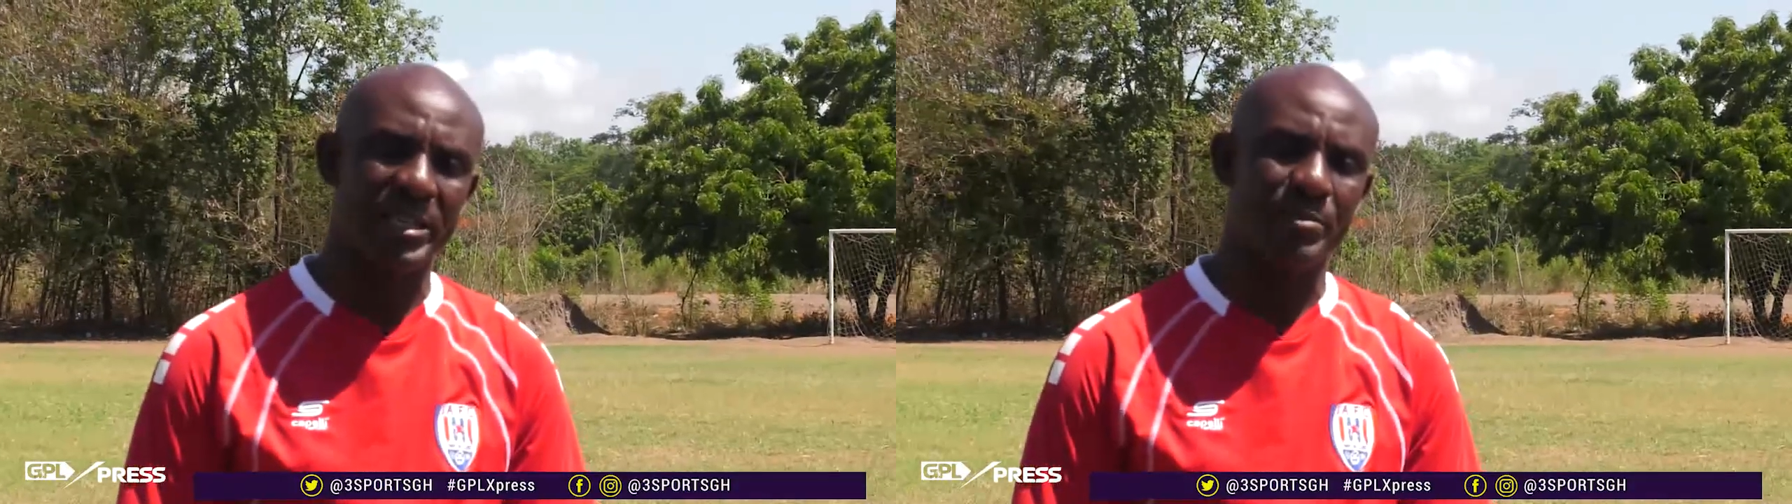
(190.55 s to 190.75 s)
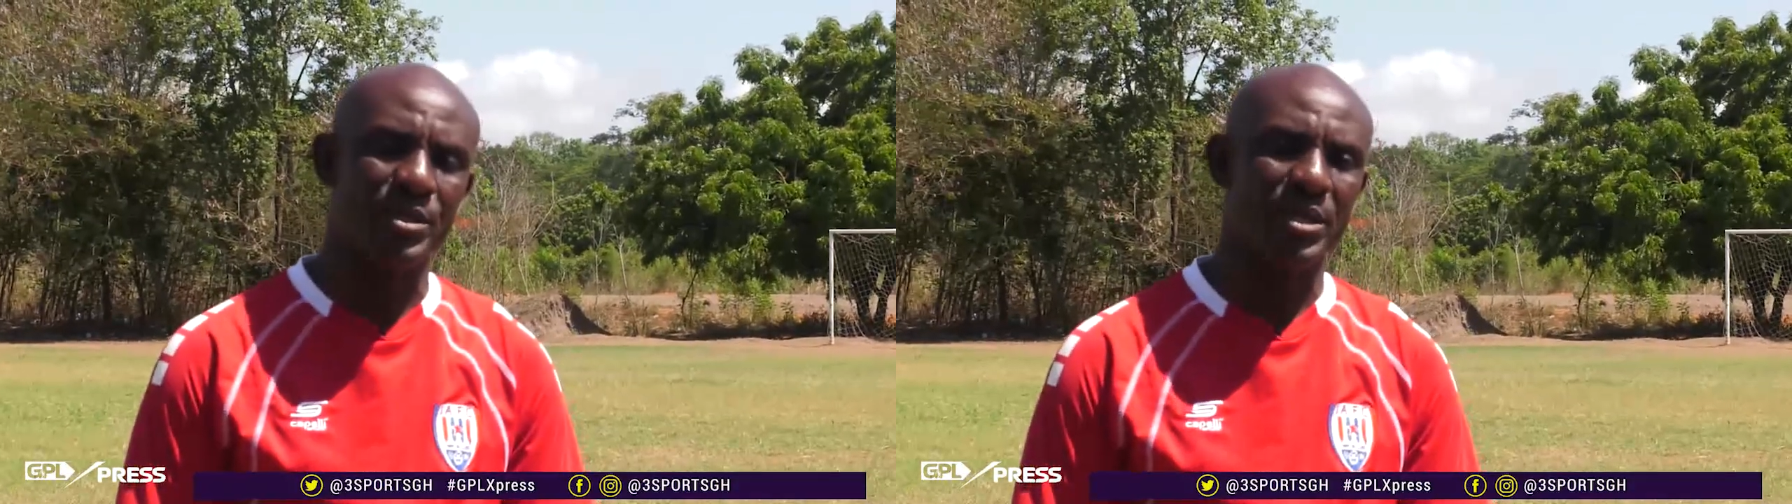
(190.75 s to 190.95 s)

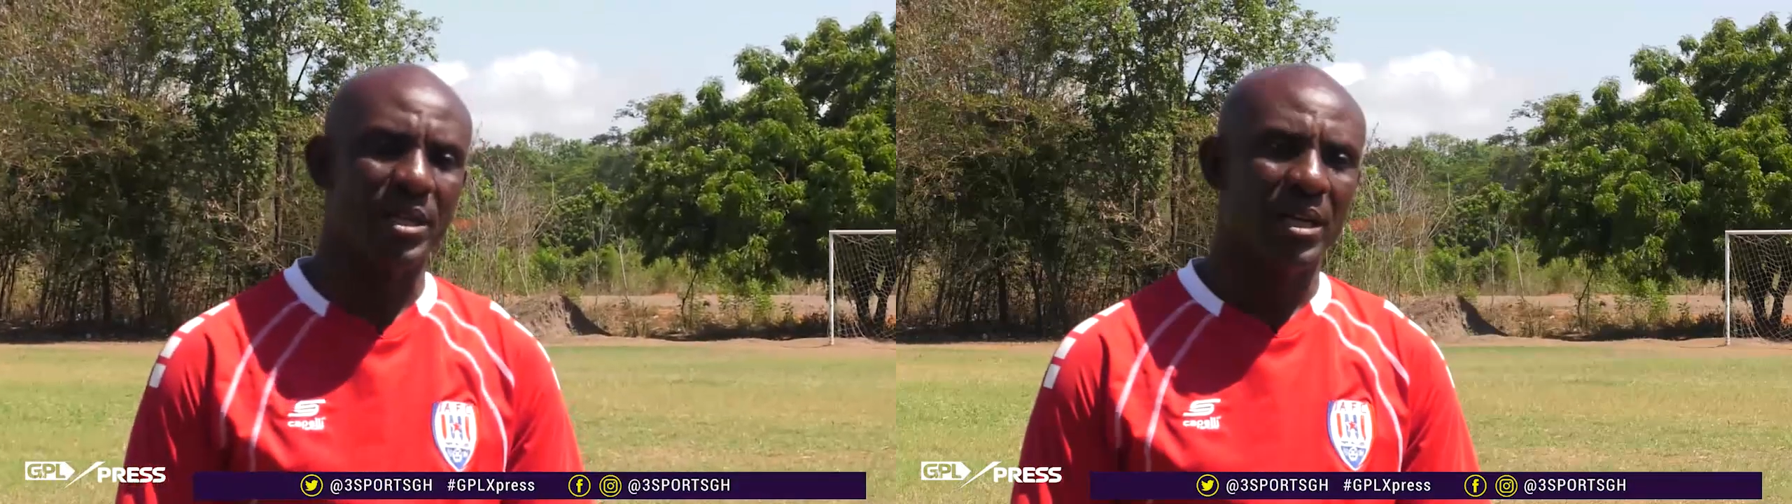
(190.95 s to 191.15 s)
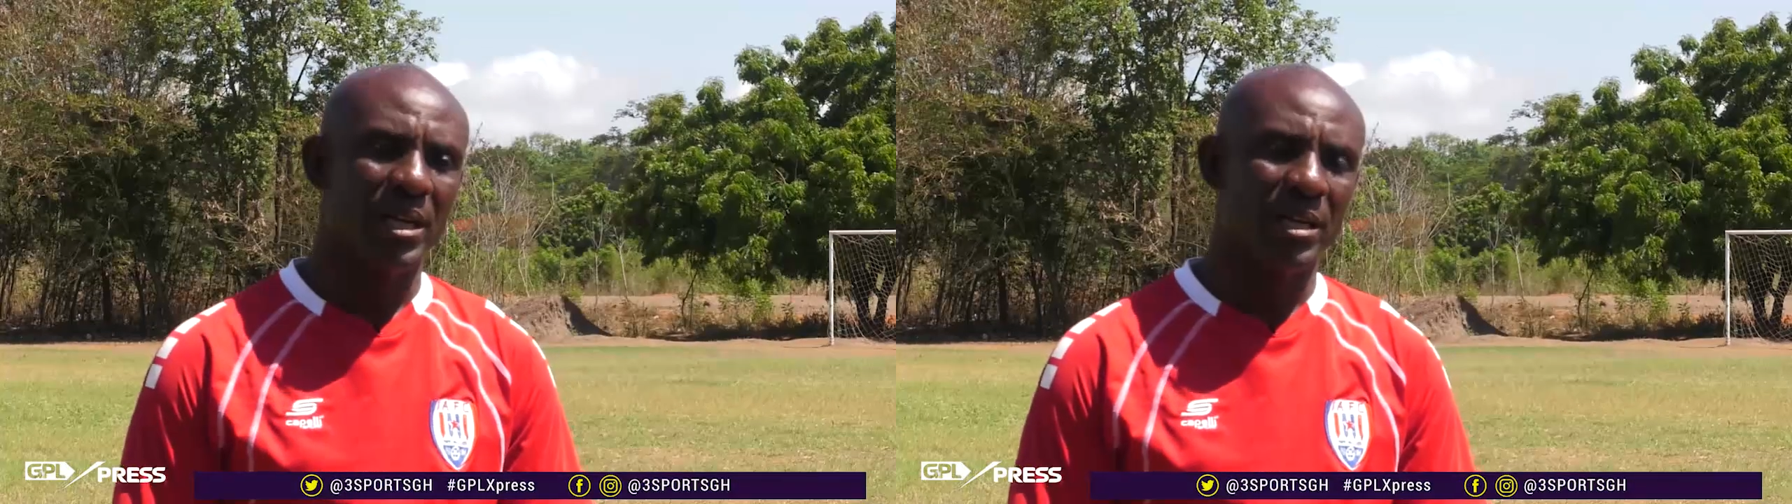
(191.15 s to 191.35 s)
games.
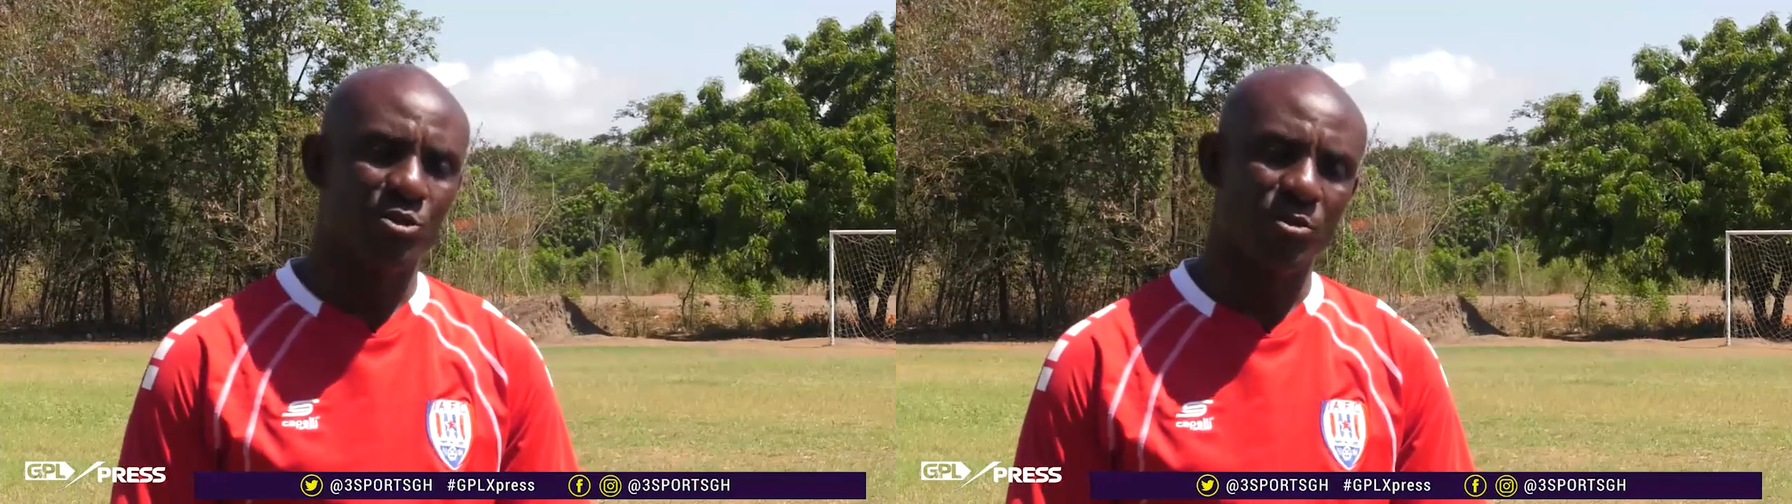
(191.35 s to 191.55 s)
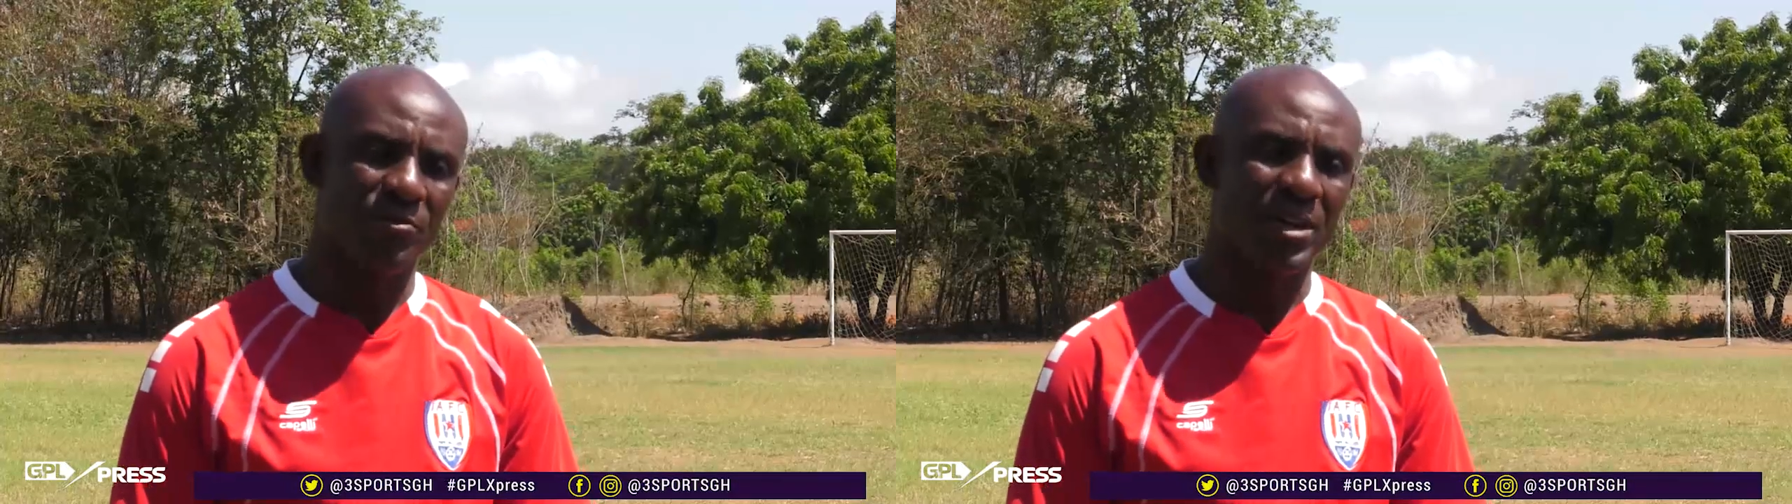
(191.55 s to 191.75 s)
And
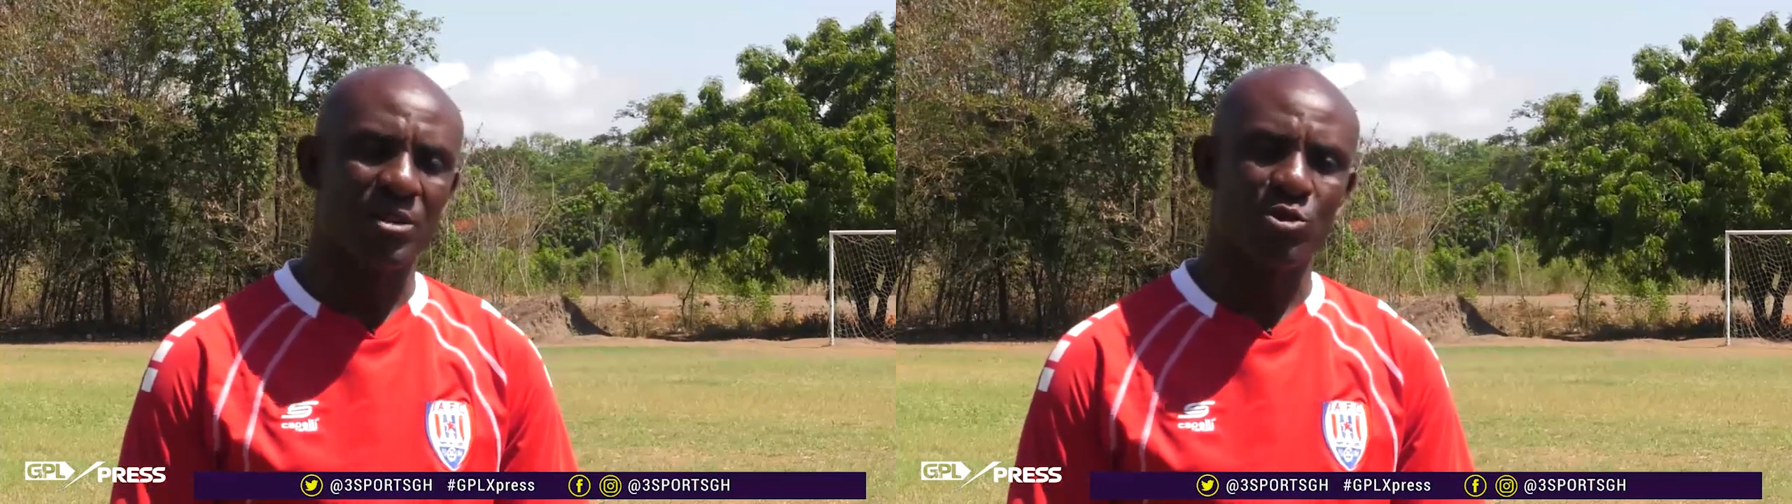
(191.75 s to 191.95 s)
so far,